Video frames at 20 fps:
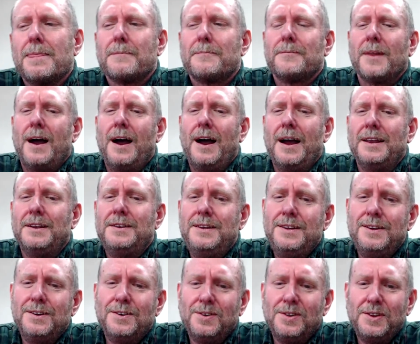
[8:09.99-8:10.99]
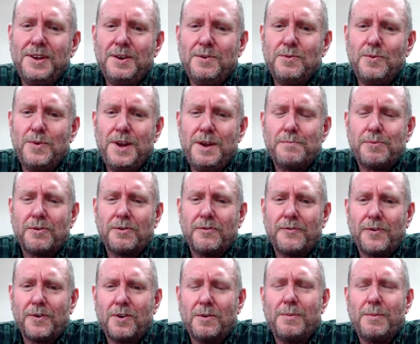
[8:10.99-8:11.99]
Ideally, we
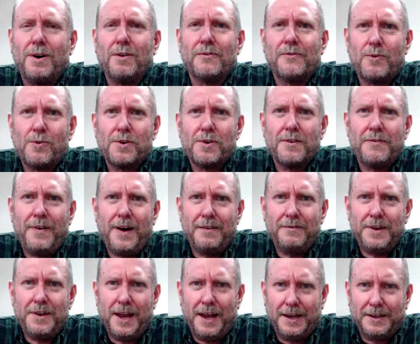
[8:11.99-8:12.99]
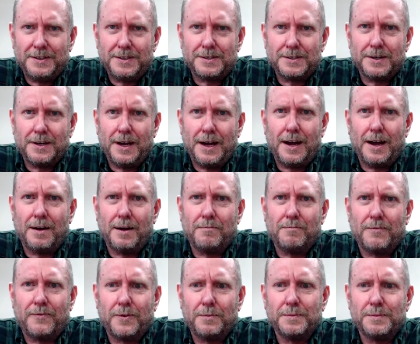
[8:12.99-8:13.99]
prefer about 4 to 5 days
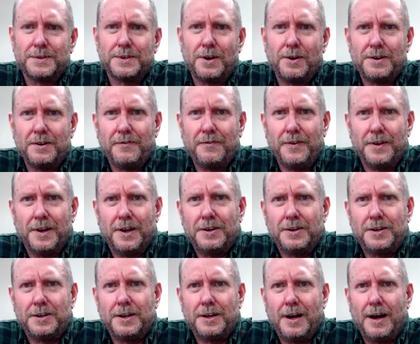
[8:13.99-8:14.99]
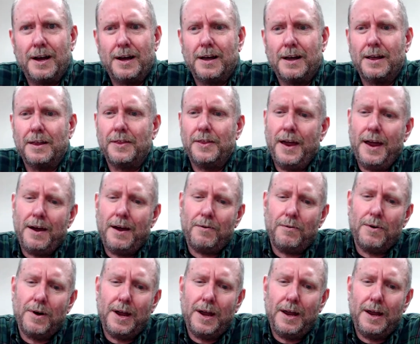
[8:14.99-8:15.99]
from start to finish. That
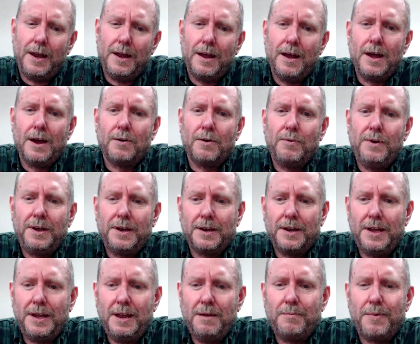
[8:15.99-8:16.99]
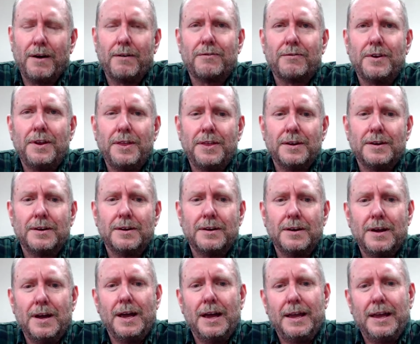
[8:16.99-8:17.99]
way we can keep
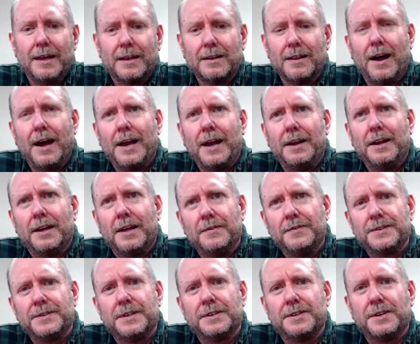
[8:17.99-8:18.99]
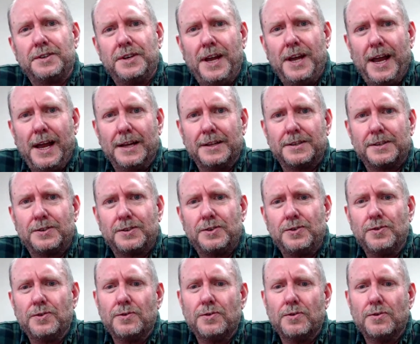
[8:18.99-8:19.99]
everything in line. It gives us a chance
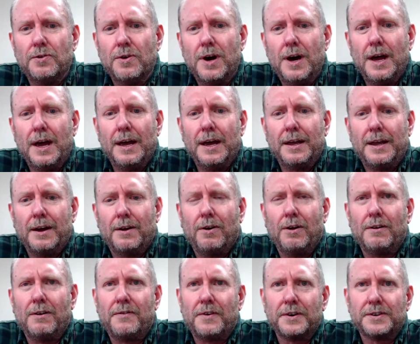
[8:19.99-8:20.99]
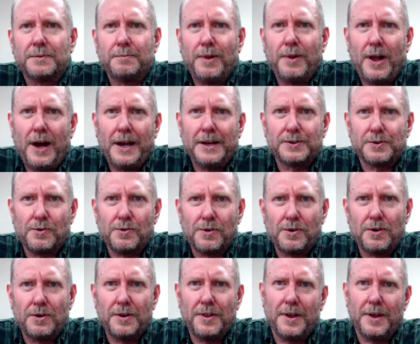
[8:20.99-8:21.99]
to get all of our supplies
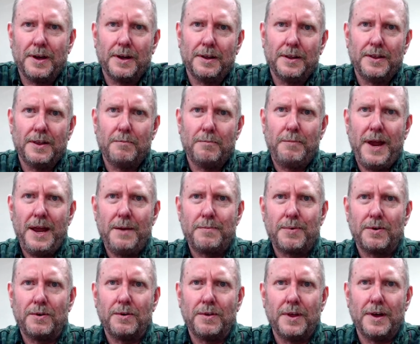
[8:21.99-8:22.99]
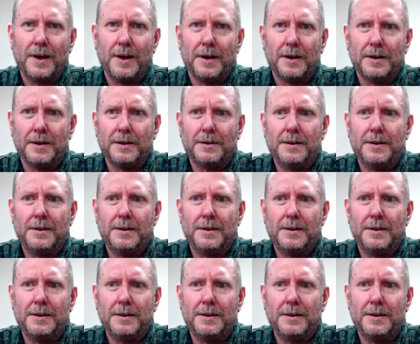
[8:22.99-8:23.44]
ordered, the paper, the